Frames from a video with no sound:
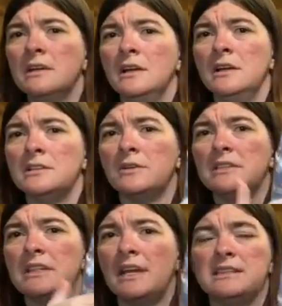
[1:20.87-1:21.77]
so
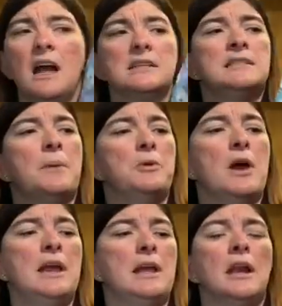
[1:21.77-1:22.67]
it's, it's not
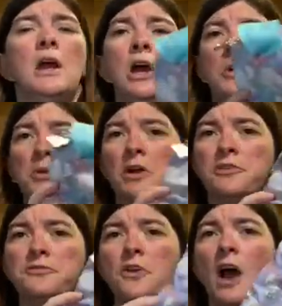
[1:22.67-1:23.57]
separated. But on the
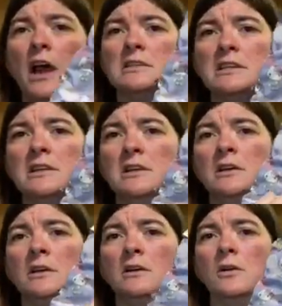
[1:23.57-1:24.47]
front,
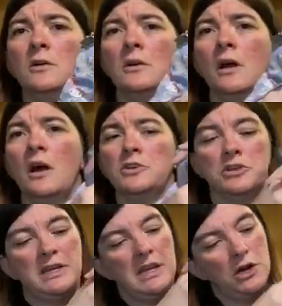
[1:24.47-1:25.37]
under
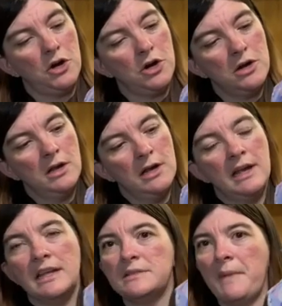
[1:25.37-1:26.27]
here
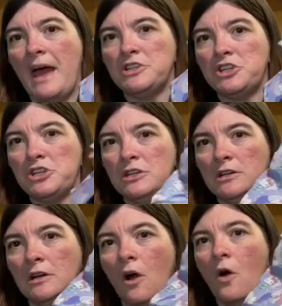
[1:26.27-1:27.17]
is mesh.
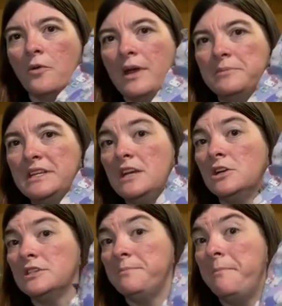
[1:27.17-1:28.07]
All the way up to here
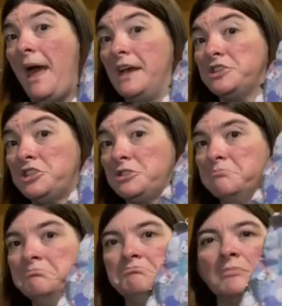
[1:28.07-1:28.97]
is mesh.
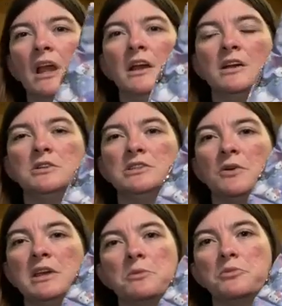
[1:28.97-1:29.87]
So
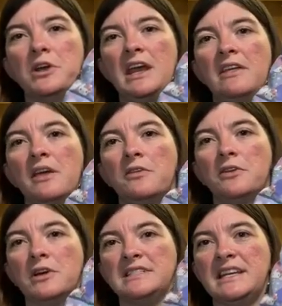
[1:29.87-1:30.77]
it can breathe.
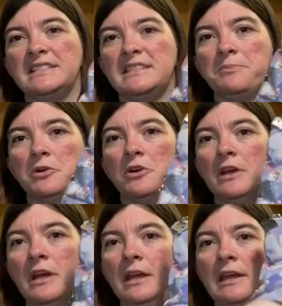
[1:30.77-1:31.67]
There is a zipper
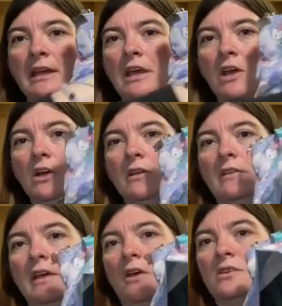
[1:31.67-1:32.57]
here
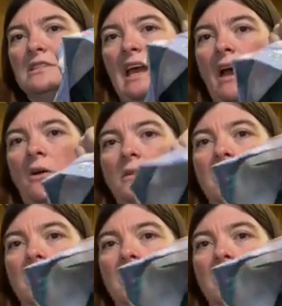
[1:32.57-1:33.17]
that goes down